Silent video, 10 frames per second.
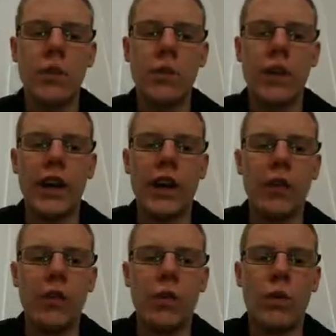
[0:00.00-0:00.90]
where
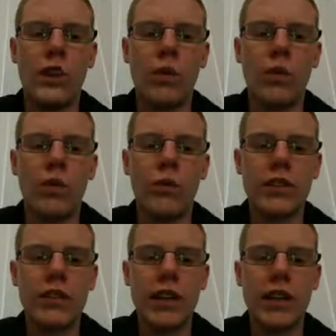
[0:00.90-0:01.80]
one core is
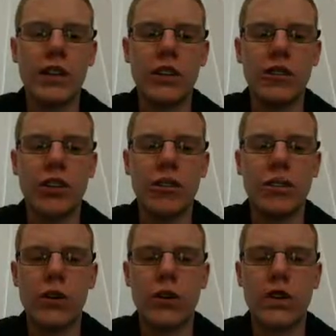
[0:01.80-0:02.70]
the main control
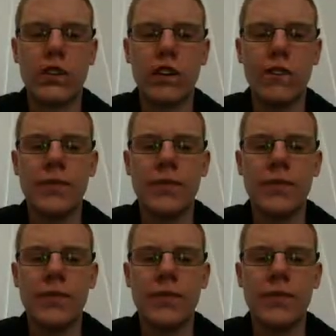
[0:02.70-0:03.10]
processor,